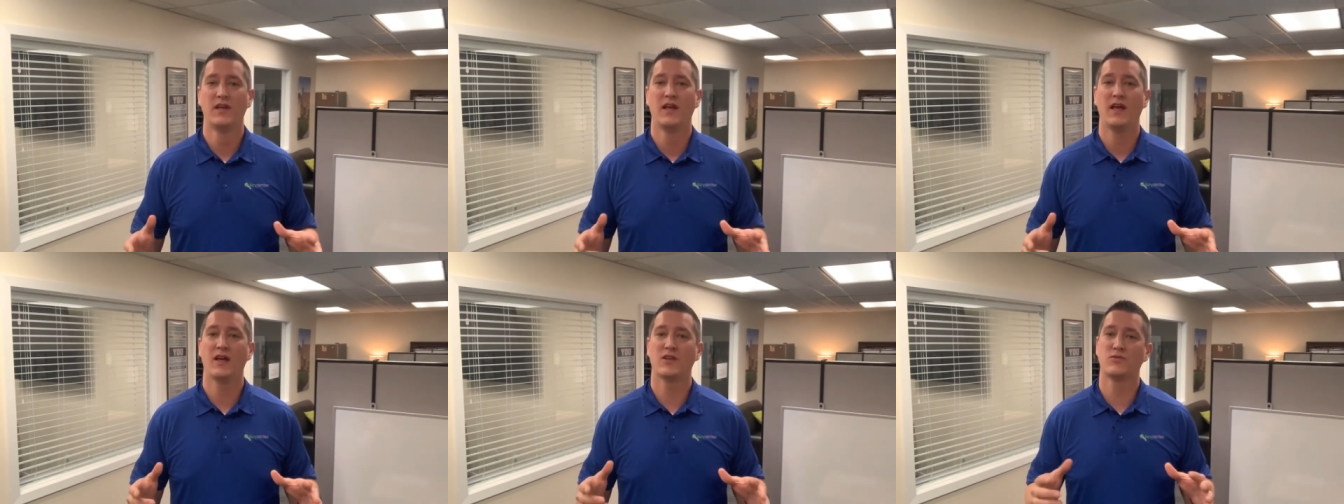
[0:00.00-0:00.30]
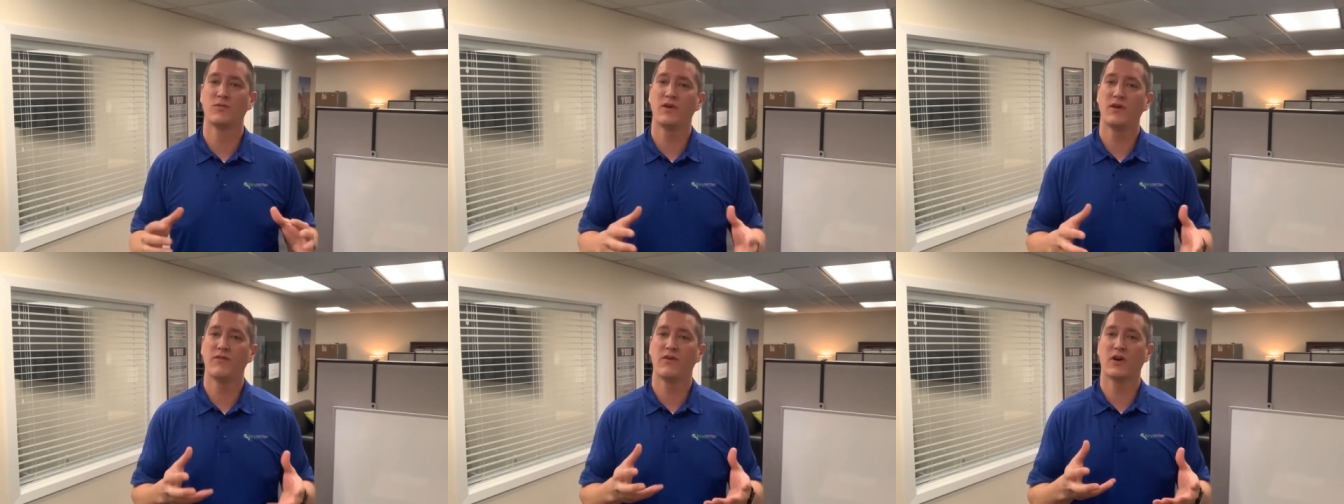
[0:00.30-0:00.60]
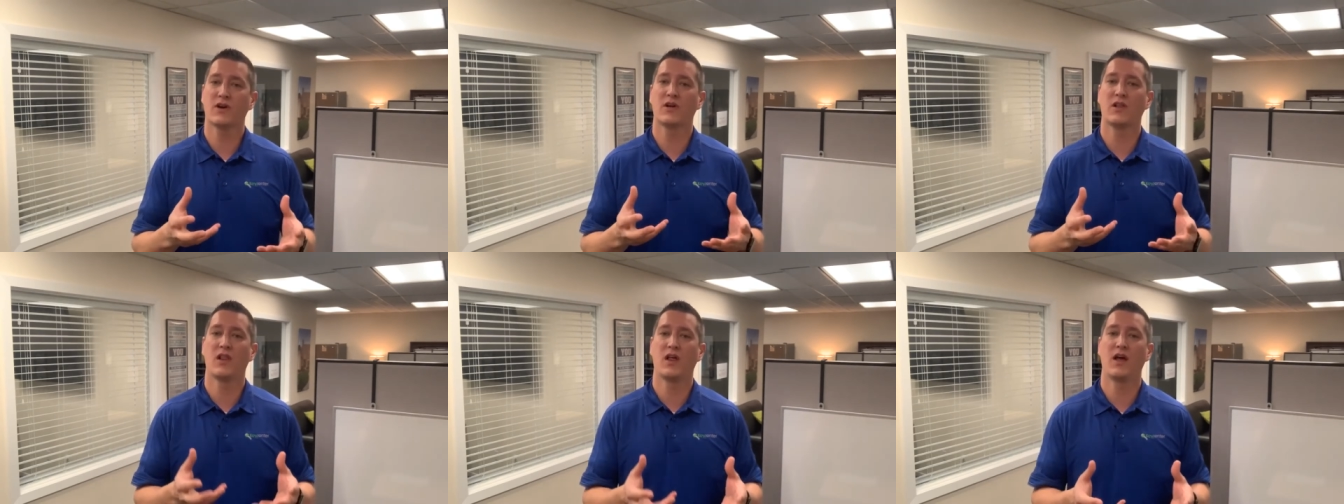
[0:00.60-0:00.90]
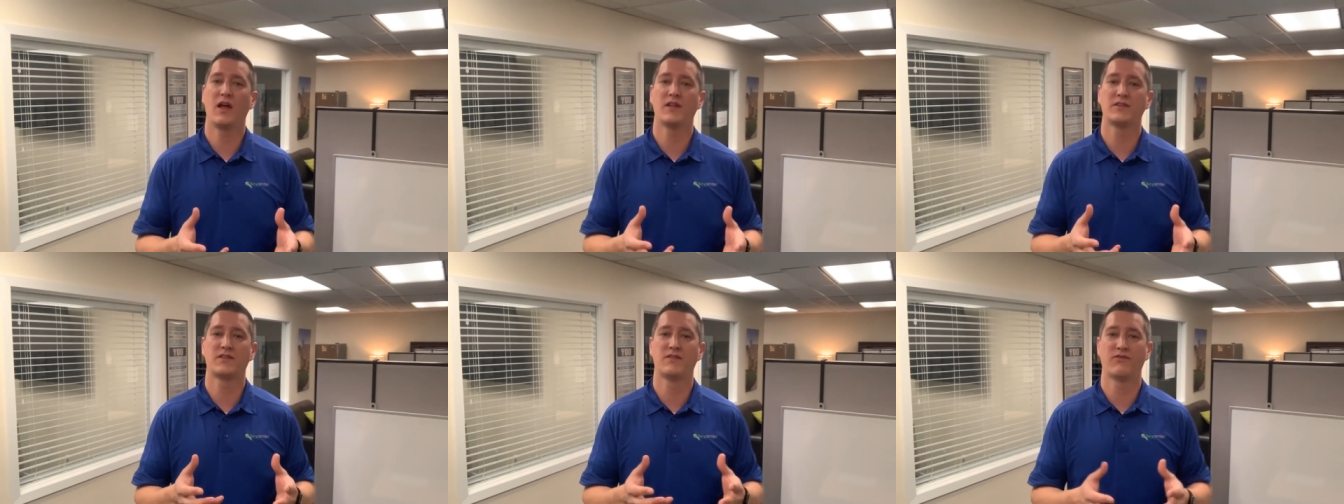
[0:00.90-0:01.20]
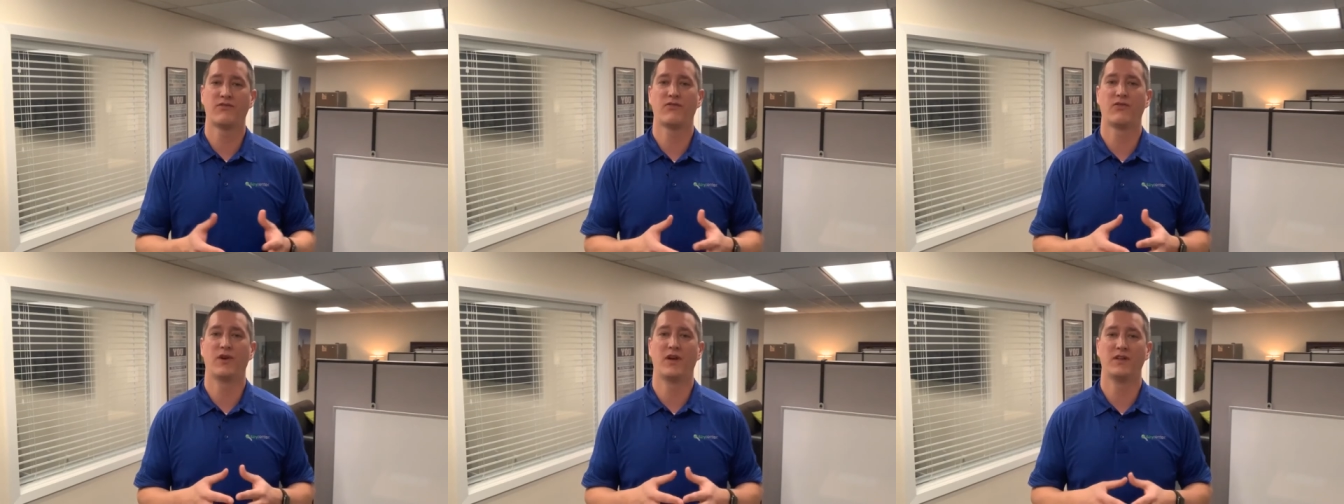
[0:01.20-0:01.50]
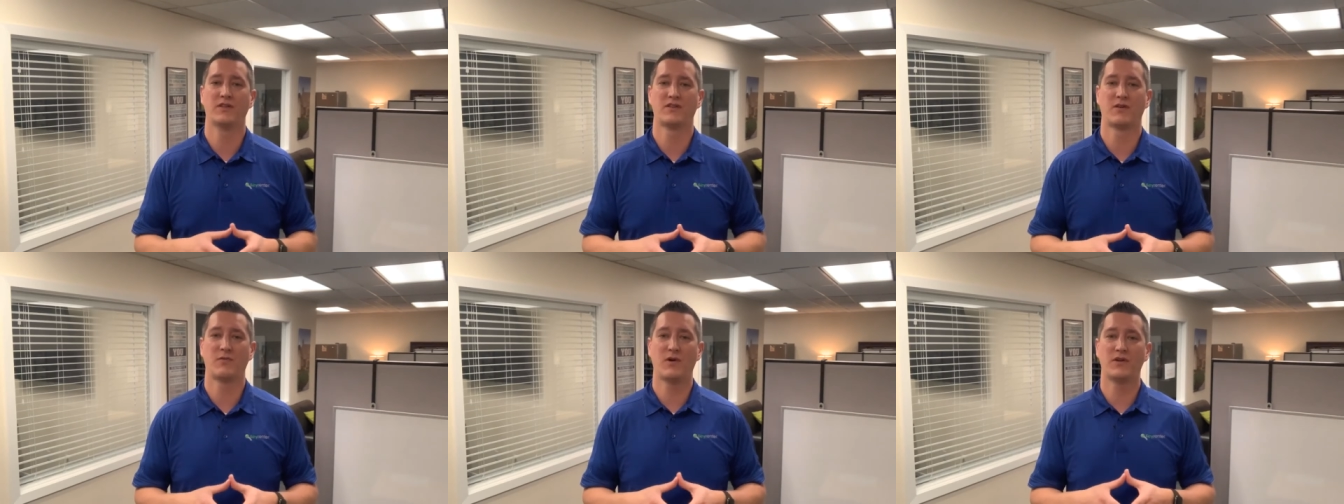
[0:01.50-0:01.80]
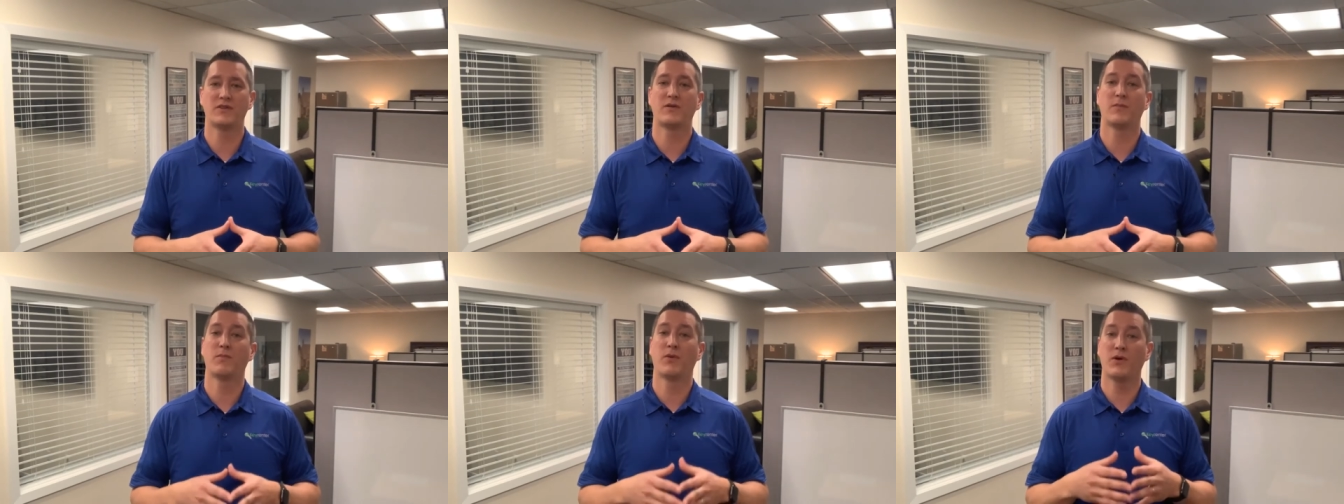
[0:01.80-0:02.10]
As one of our clients and friends, I
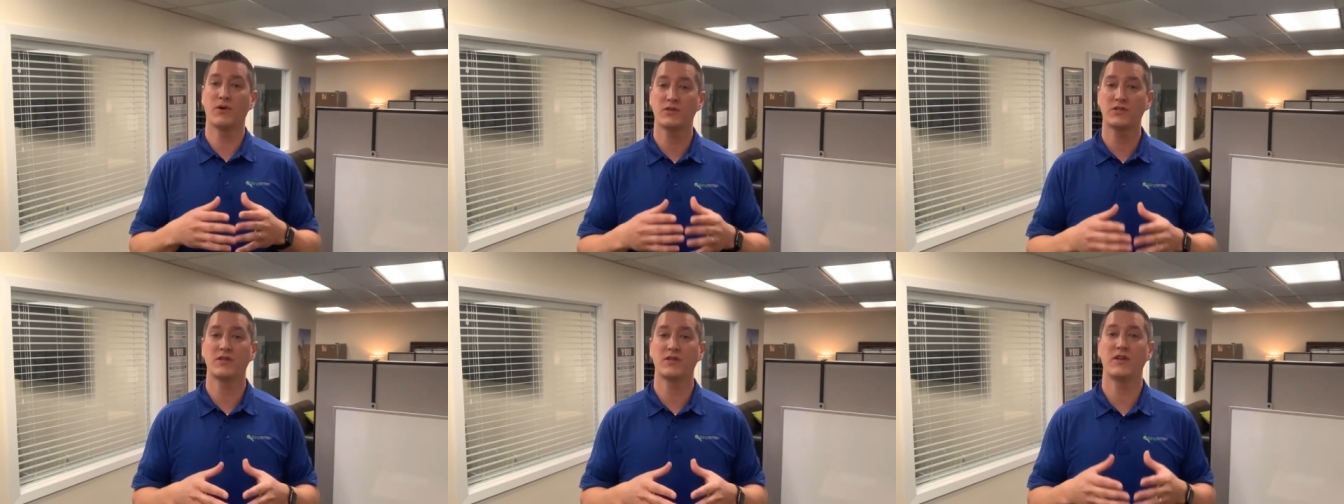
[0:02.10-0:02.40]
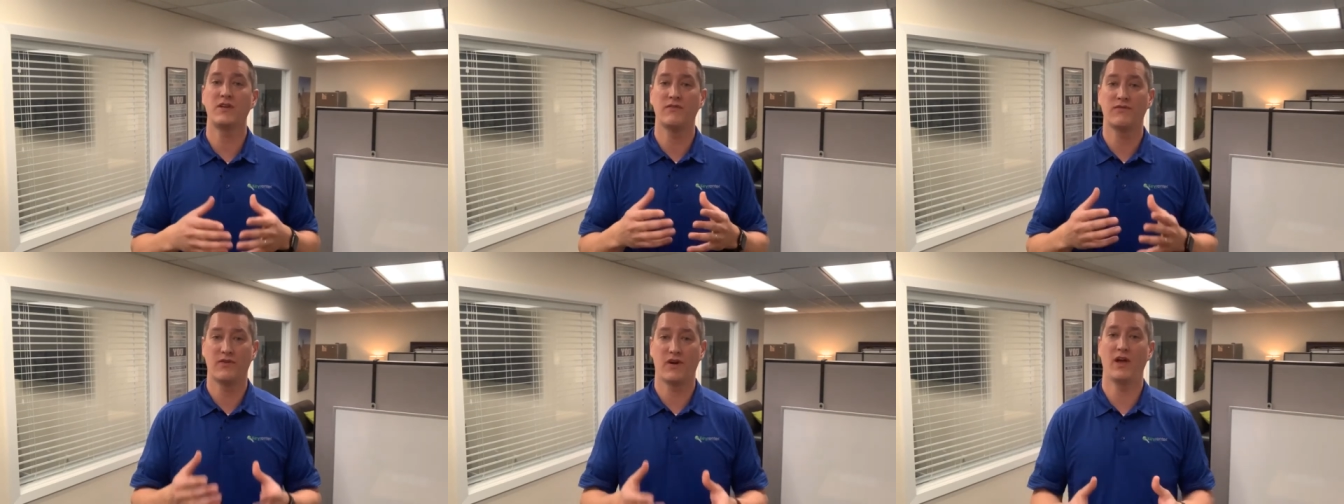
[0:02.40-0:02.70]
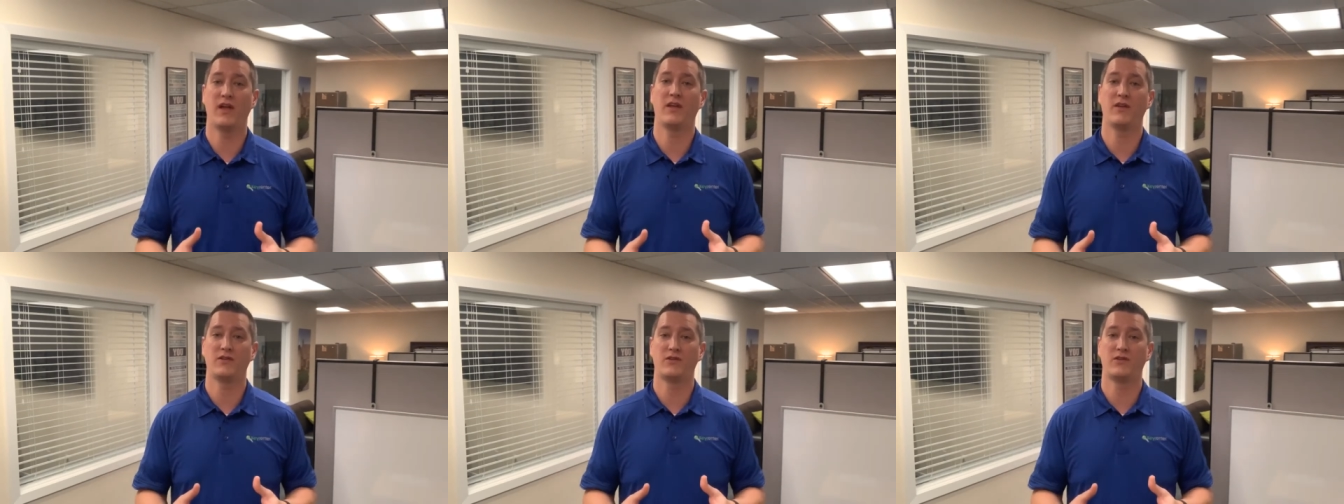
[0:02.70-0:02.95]
want to personally invite you